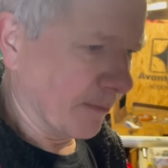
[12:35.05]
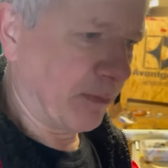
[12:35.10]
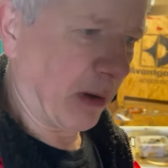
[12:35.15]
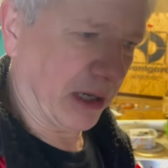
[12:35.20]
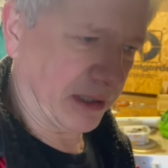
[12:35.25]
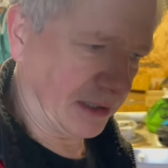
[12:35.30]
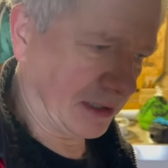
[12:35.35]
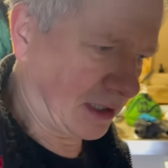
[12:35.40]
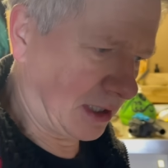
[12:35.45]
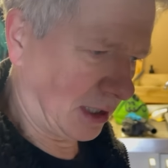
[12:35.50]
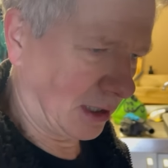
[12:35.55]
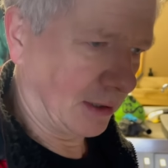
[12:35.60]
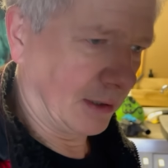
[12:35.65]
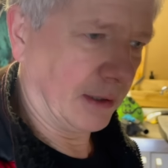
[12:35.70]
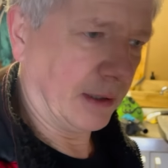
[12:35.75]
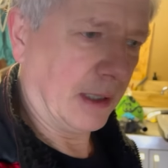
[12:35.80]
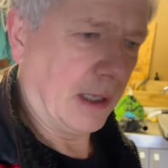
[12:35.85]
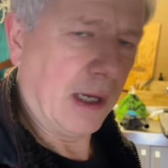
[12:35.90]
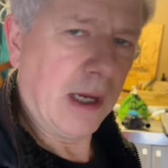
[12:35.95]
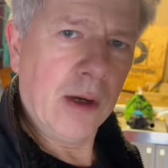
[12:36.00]
But
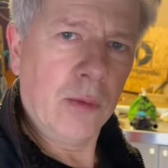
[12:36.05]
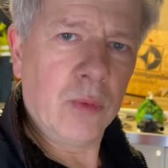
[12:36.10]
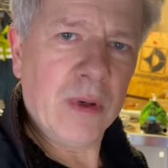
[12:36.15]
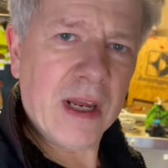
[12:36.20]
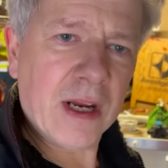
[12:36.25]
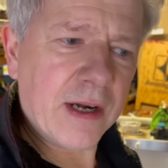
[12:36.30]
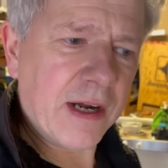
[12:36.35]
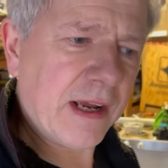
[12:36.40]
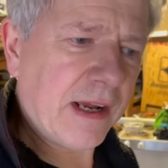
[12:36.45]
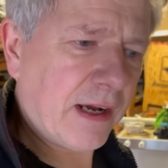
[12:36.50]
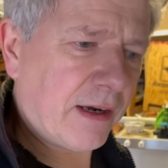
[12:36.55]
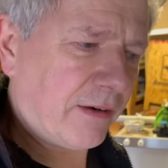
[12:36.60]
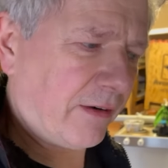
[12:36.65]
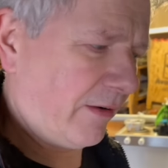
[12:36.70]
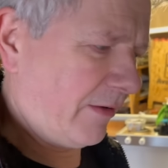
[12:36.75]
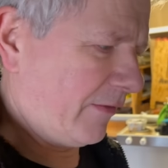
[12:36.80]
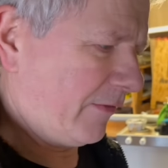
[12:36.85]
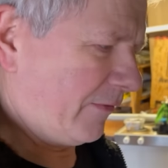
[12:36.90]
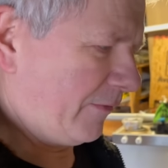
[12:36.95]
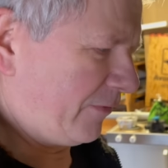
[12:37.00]
we are
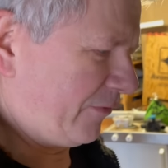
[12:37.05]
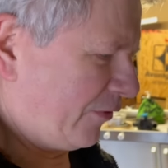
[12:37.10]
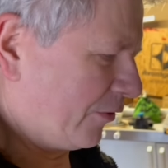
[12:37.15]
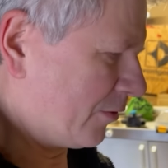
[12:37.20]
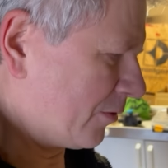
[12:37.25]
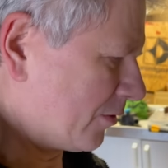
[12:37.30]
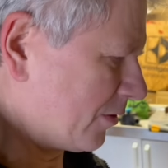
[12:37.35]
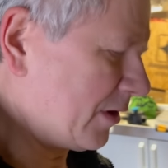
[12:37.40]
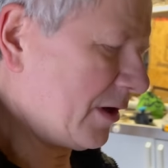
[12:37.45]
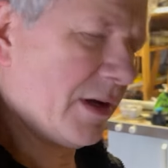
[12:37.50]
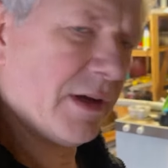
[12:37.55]
here for